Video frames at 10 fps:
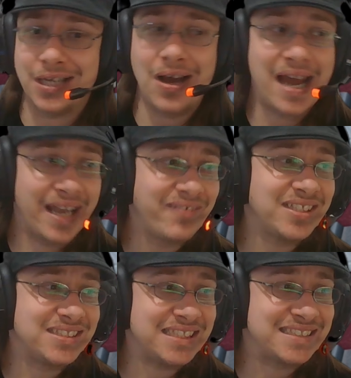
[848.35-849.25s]
You know, I'd love
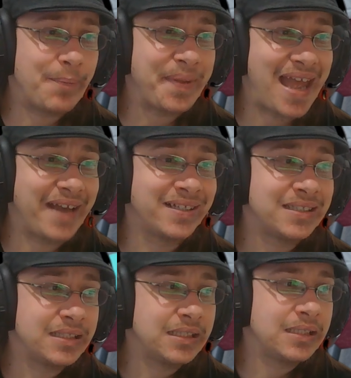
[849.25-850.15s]
to see some of that
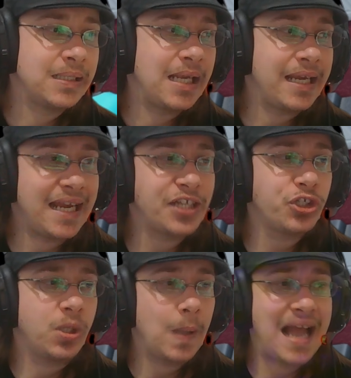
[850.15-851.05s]

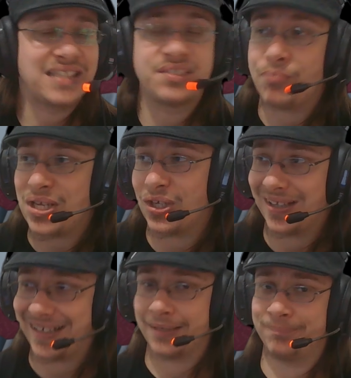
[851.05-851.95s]
interclass
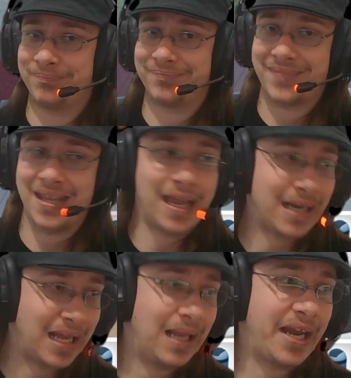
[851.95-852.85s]
mingling
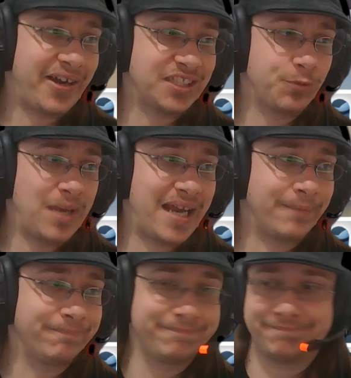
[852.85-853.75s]
in a hilarious way.